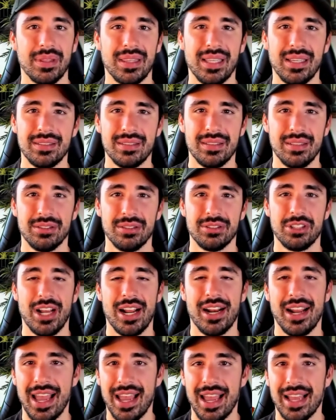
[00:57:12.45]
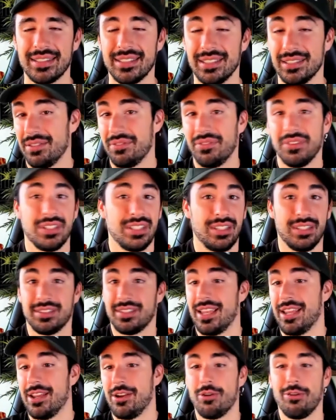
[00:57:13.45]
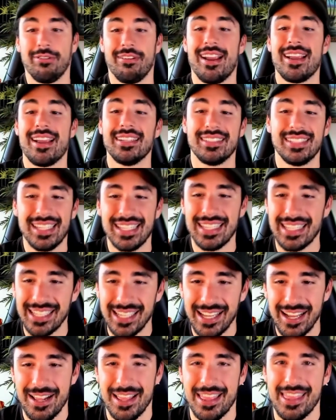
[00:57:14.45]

but they still try to act as if it's this like crazy